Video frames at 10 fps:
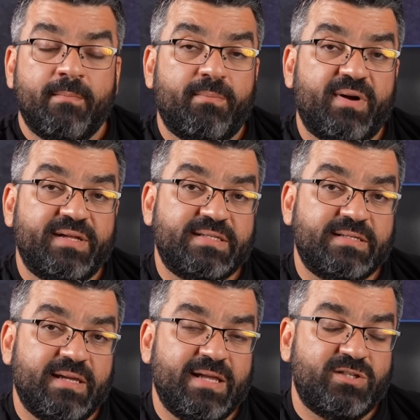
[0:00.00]
But
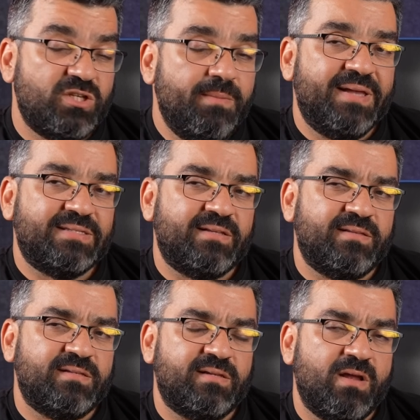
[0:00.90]
a G Master that
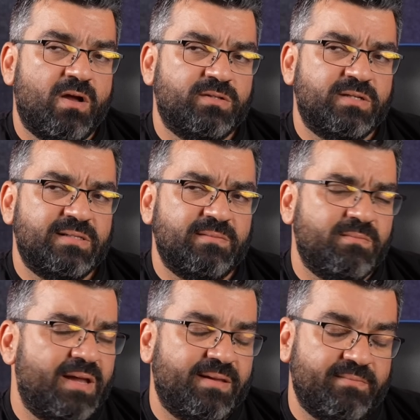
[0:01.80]
is 300,
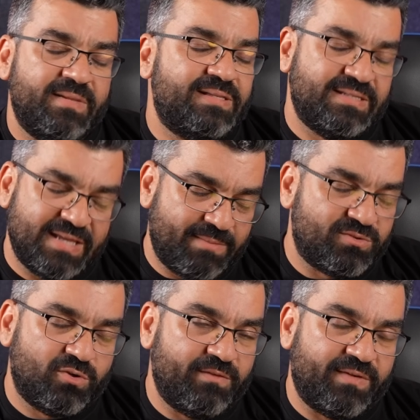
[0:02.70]
I, it is
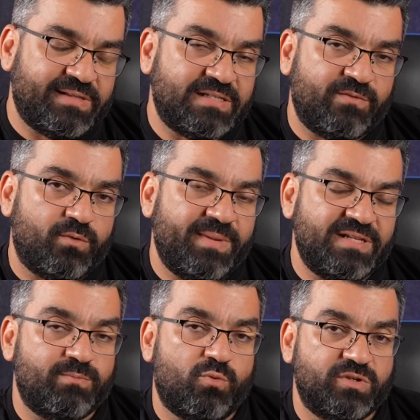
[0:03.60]
absolutely fantastic for many
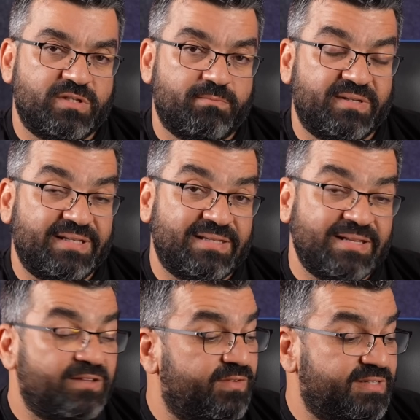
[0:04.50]
sports, but it is
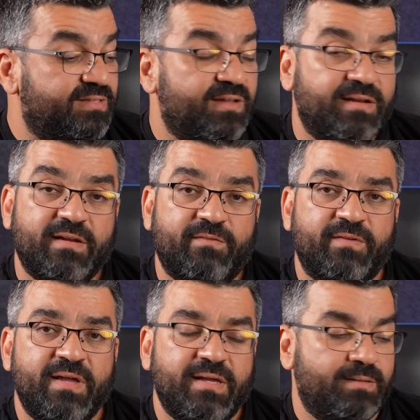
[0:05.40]
not versatile enough,
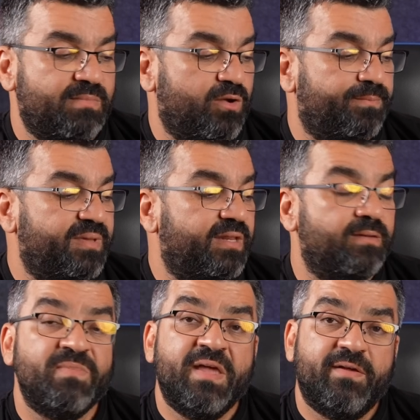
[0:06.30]
in my opinion.
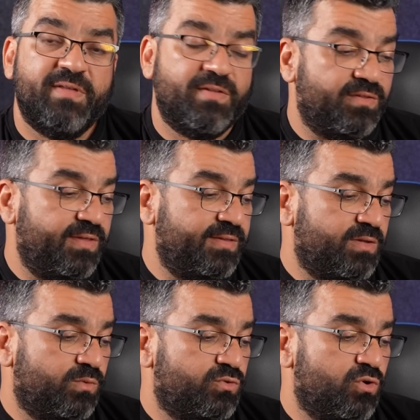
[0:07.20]
The other thing that I
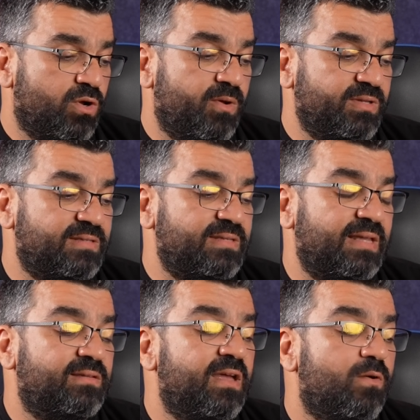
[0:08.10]
want to talk about is
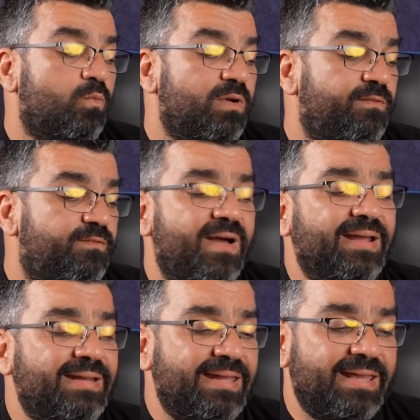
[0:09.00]
that we'll
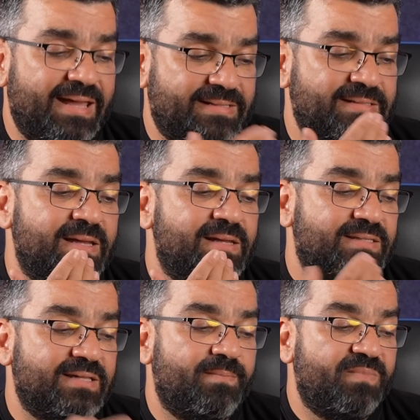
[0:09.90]
finally get
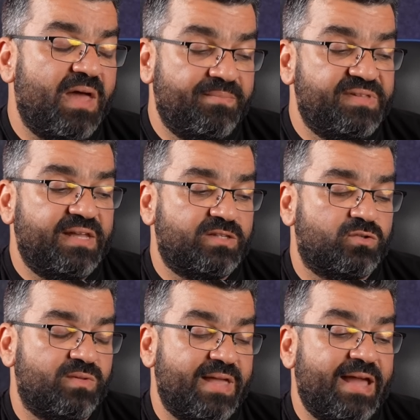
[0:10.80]
some updates
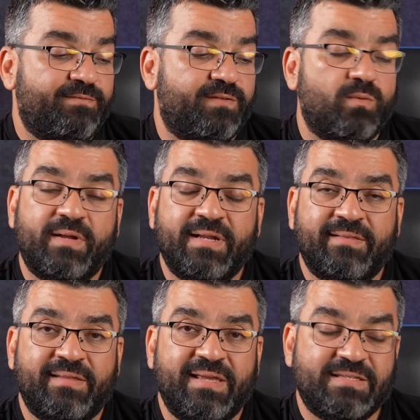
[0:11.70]
to the Alpha 1
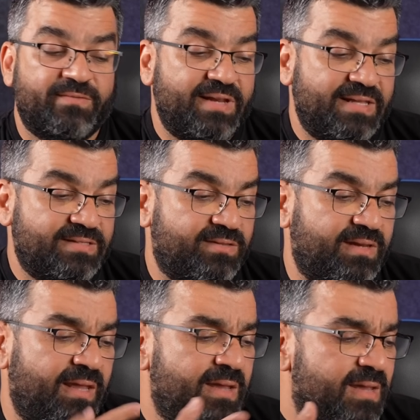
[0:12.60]
and the
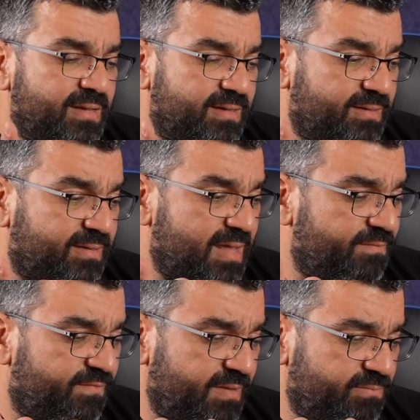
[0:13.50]
A7S3. Uh, come
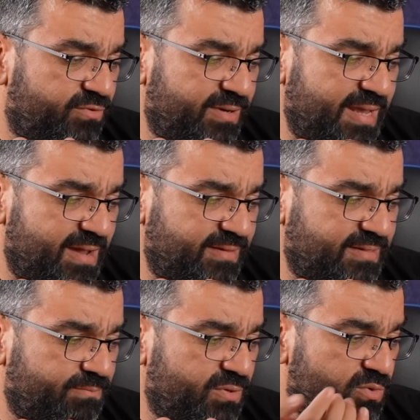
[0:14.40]
February, I
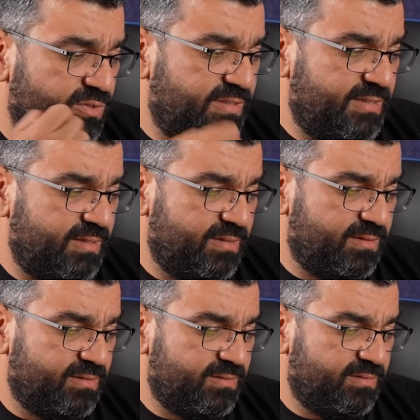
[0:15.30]
suppose,
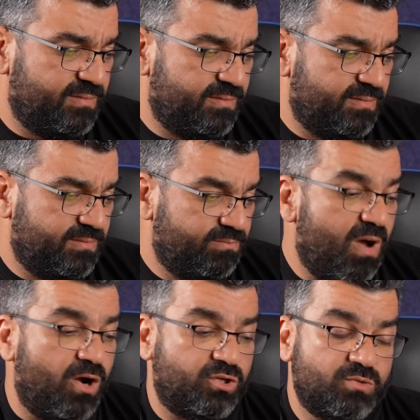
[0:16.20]
uh,
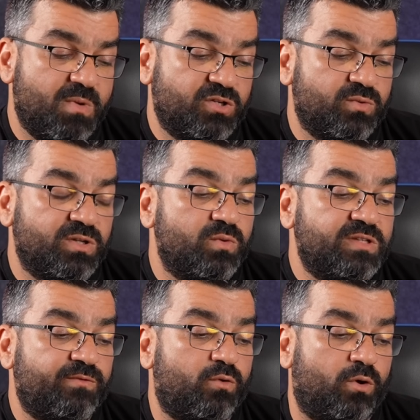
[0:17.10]
March, March
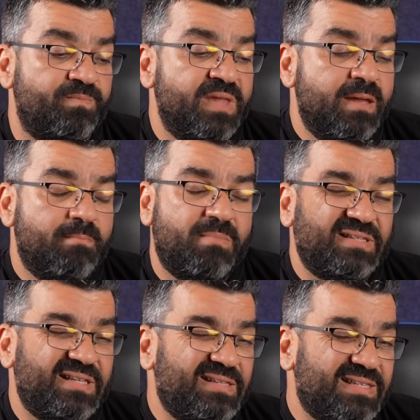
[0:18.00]
2024. But
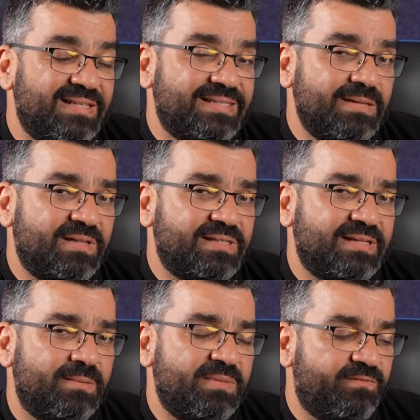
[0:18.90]
it doesn't seem that it's
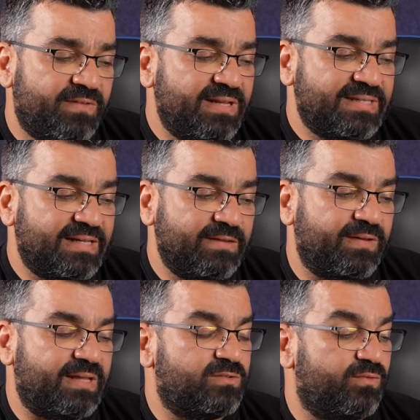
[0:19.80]
going to be very
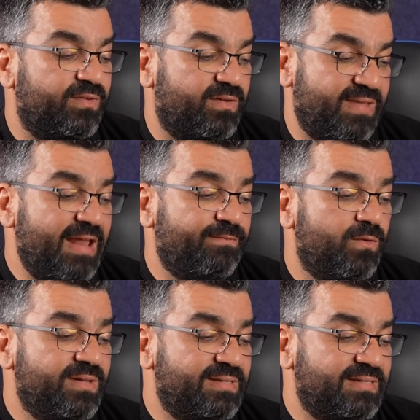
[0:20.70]
significant so far. The Alpha
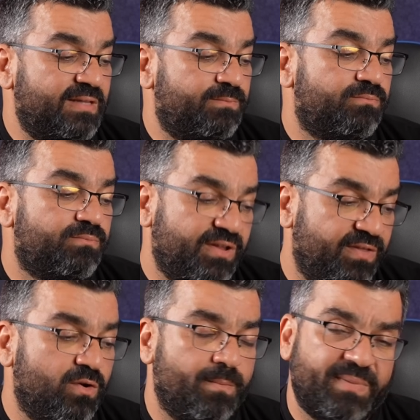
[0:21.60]
1, they said
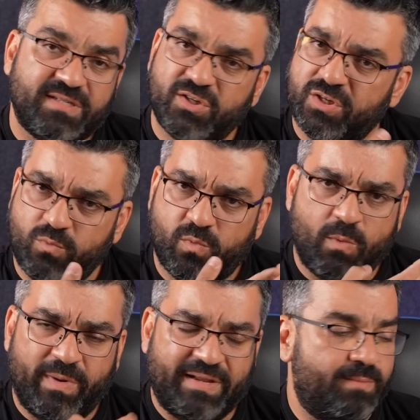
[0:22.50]
breathing compensation, a
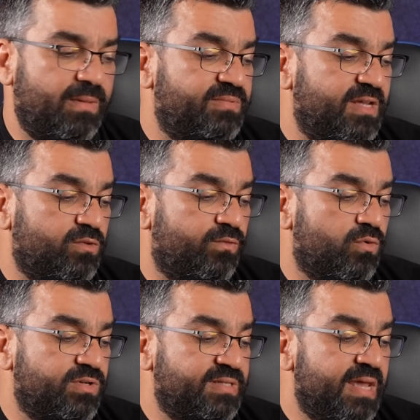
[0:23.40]
welcome update, of
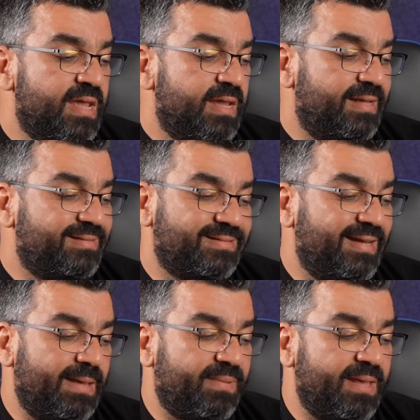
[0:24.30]
course, and
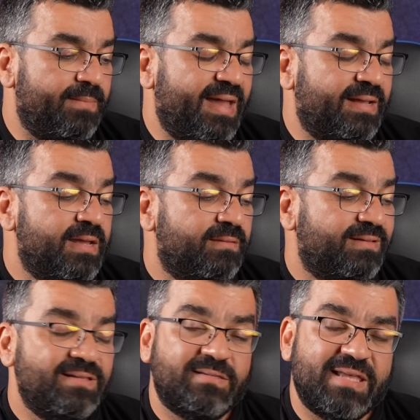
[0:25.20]
relay playback. They
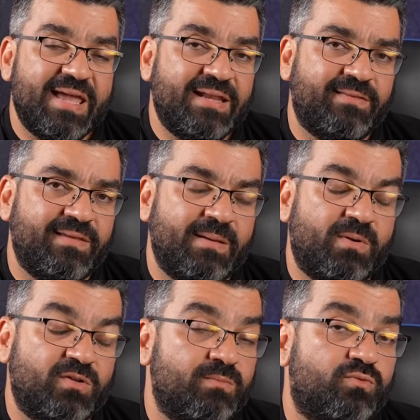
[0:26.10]
didn't say anything
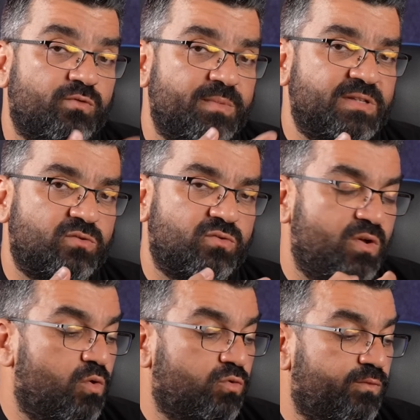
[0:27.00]
about improvements to the
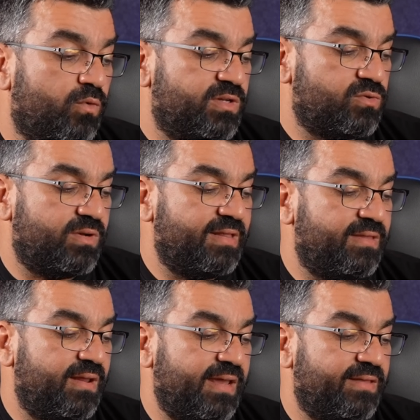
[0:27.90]
autofocus or
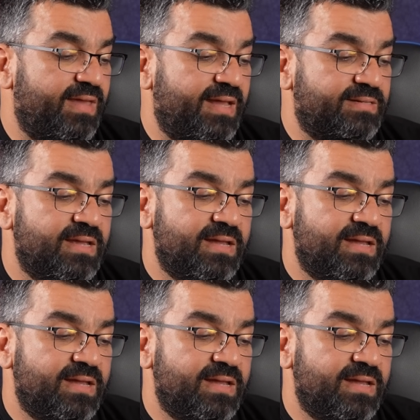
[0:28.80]
anything like that.